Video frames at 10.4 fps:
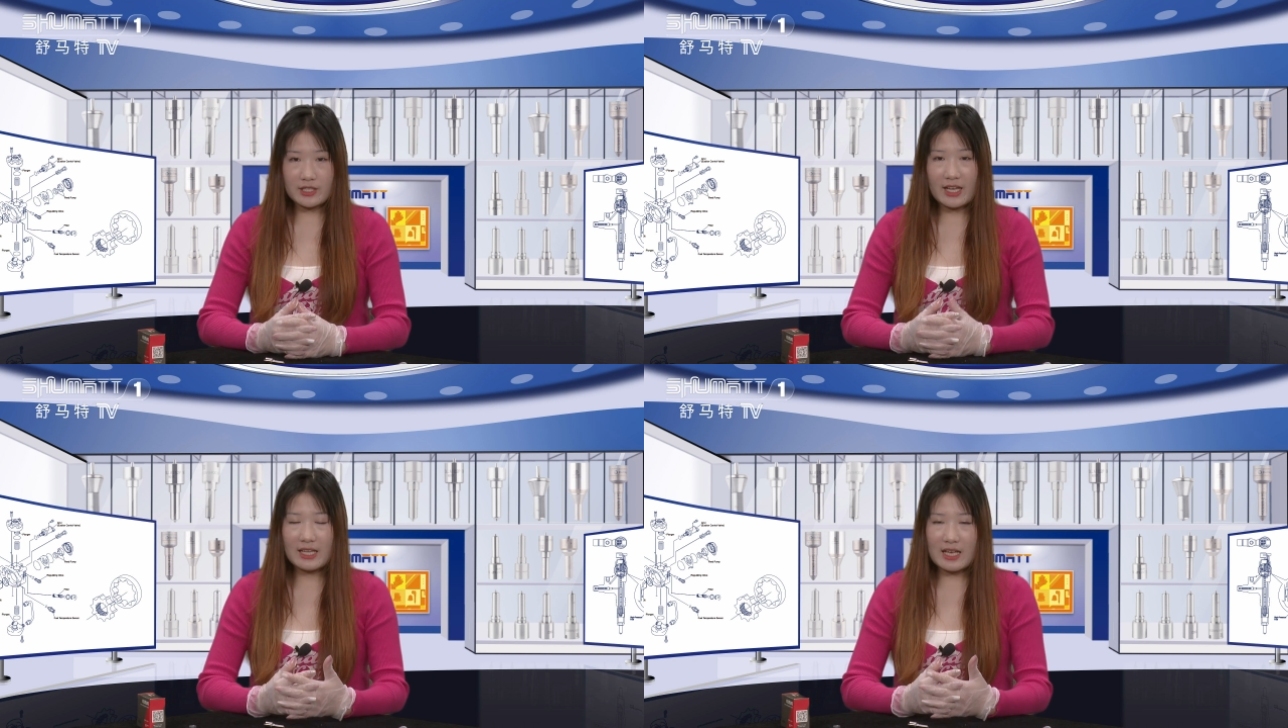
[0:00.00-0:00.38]

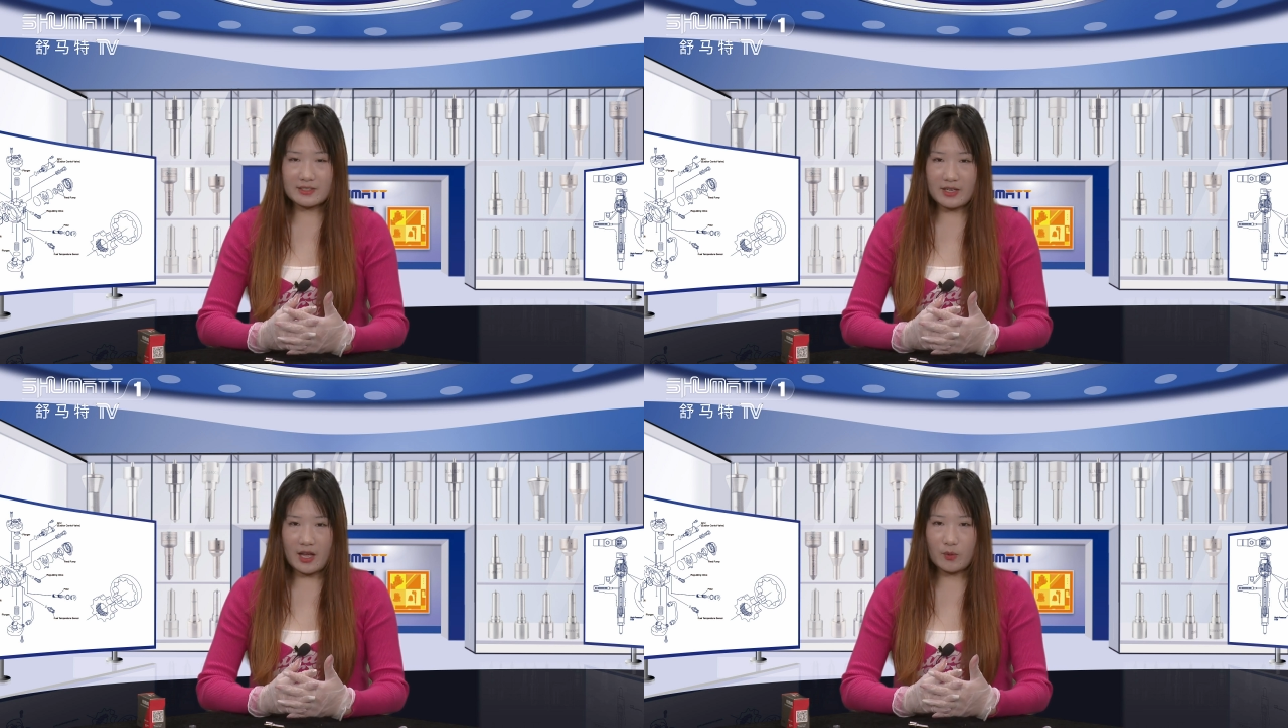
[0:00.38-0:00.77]
At
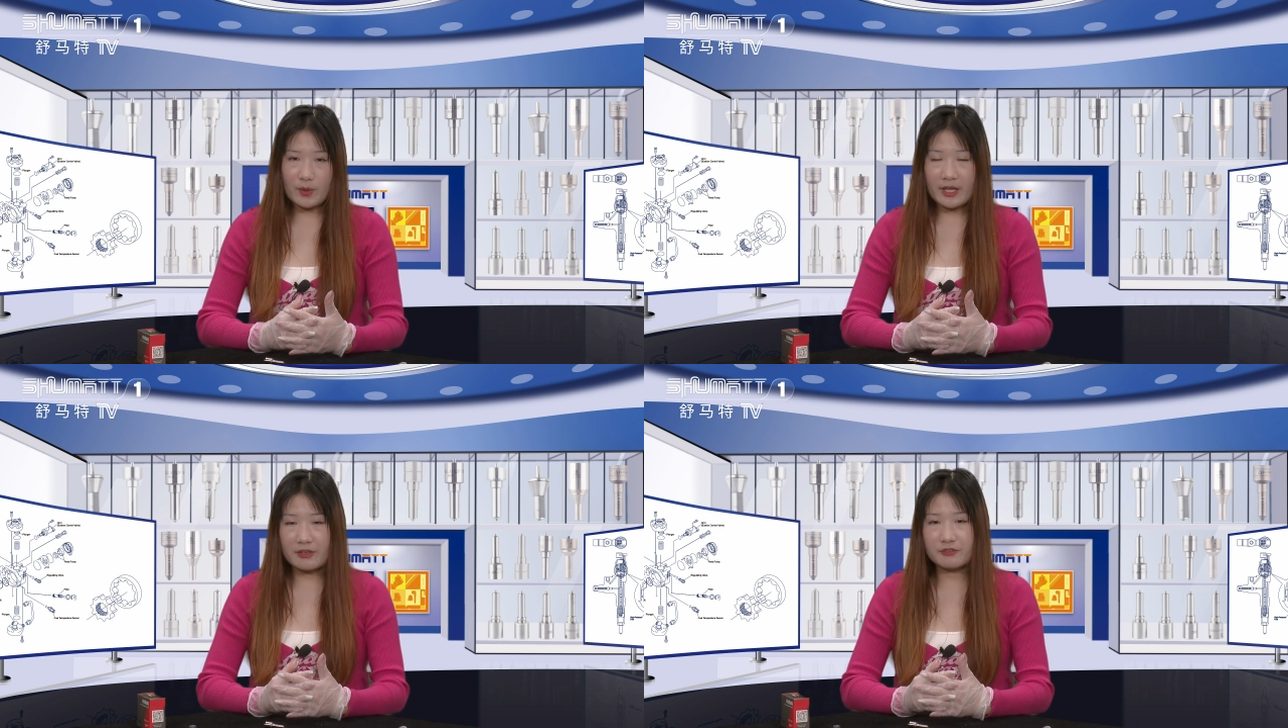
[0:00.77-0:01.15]
last, I hope
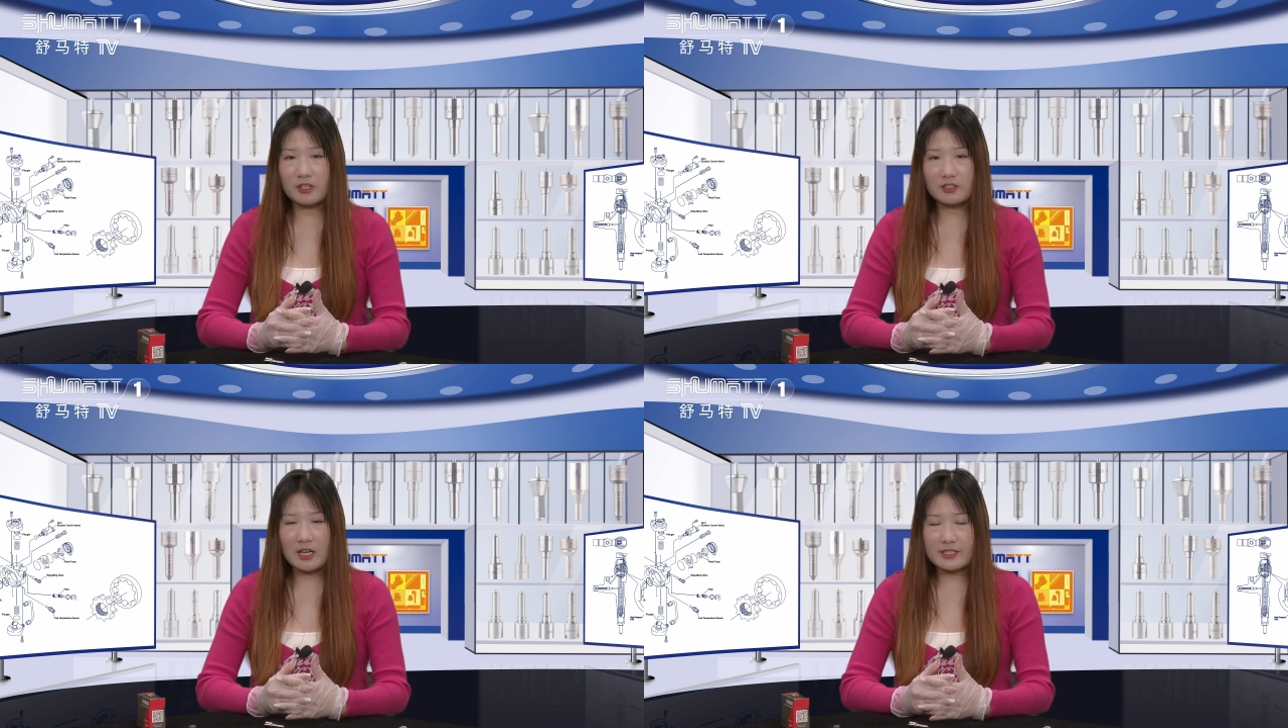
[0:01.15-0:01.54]
you can
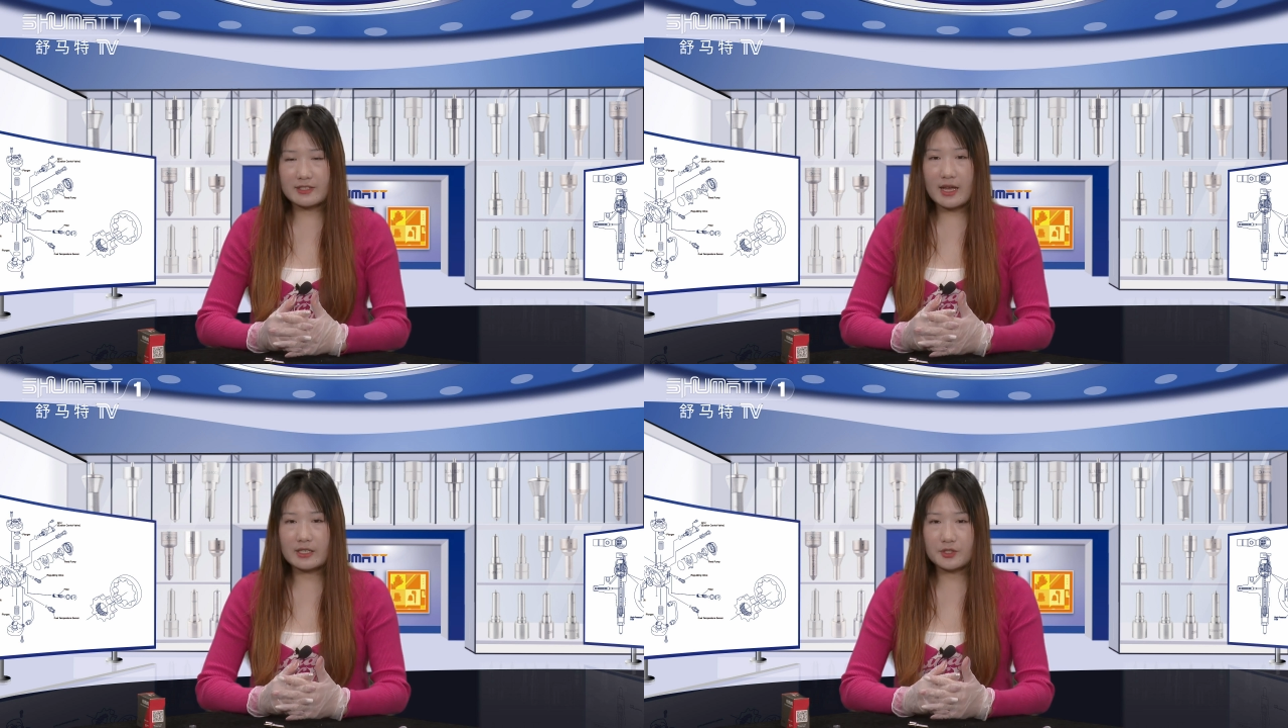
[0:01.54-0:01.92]
follow us
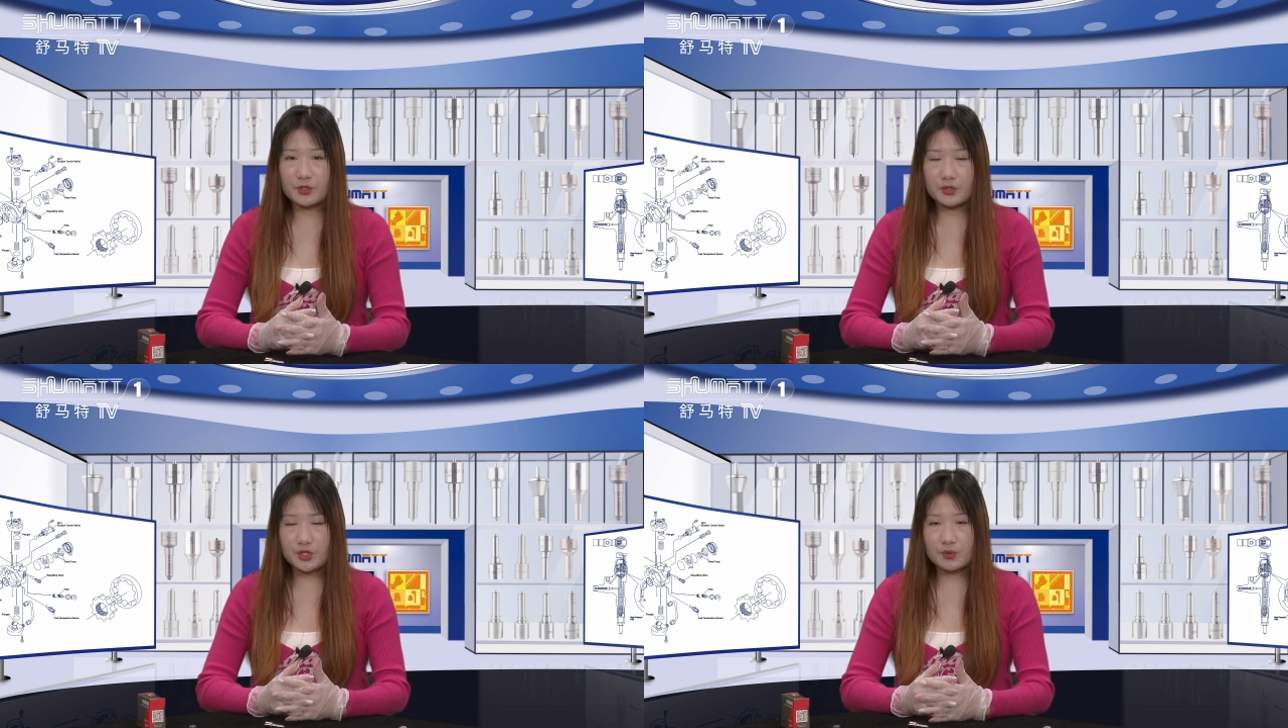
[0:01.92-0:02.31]
at our
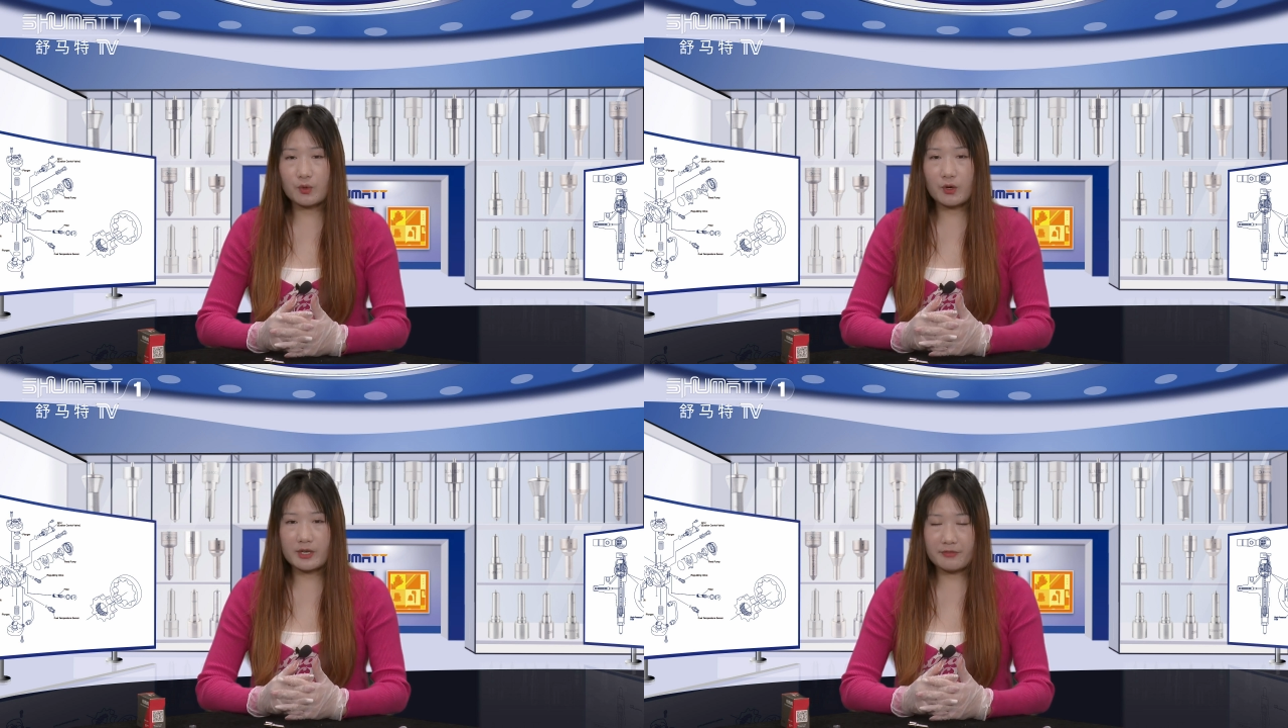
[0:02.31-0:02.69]
YouTube
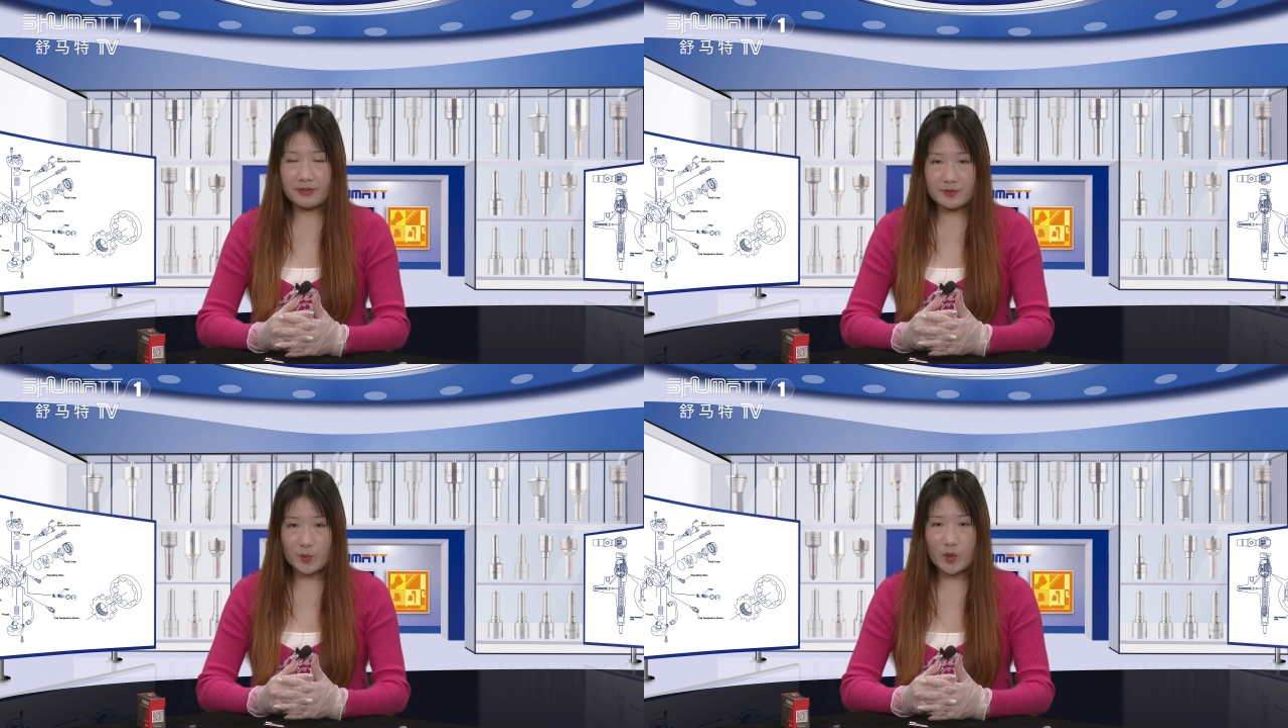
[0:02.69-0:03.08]
or the
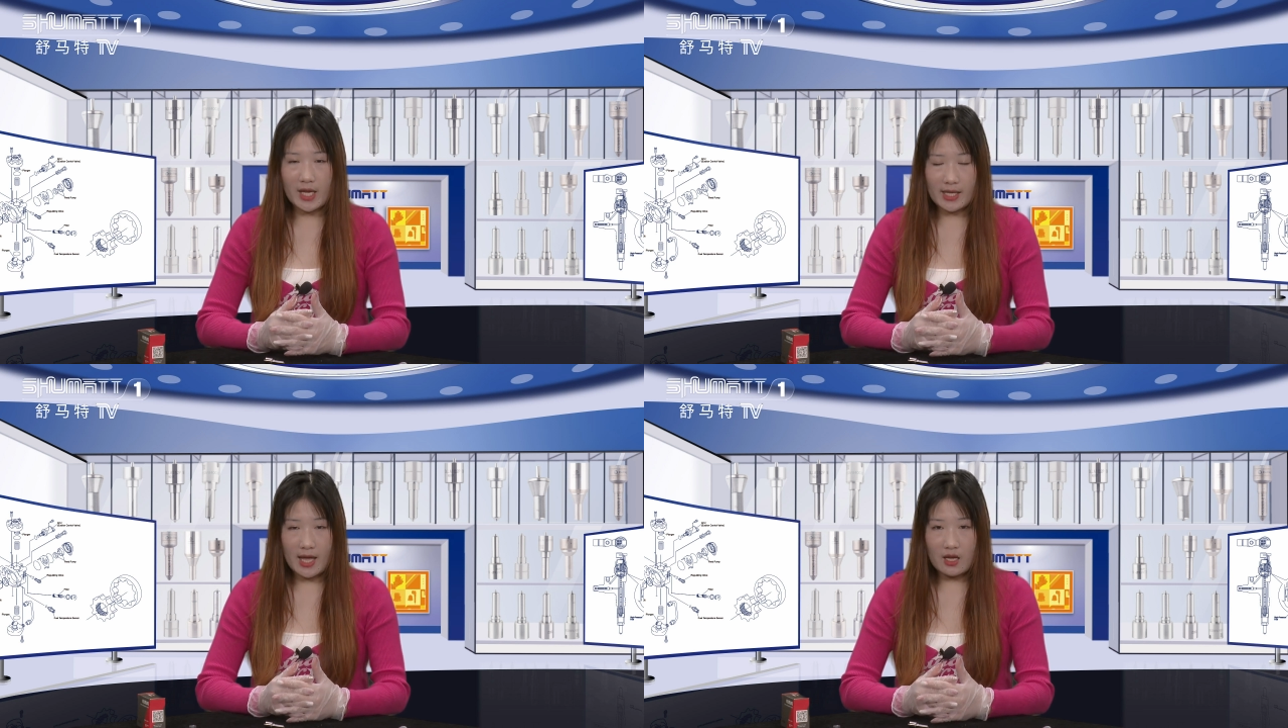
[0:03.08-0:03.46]
Facebook
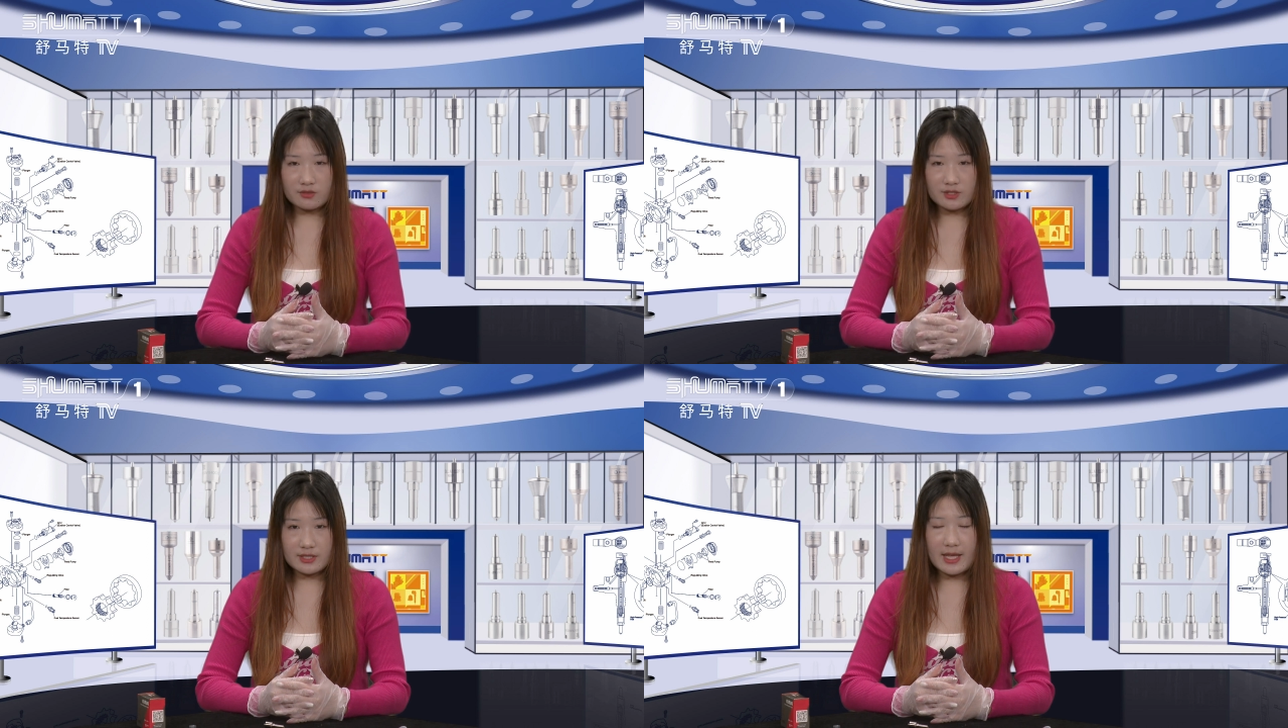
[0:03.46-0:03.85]
account.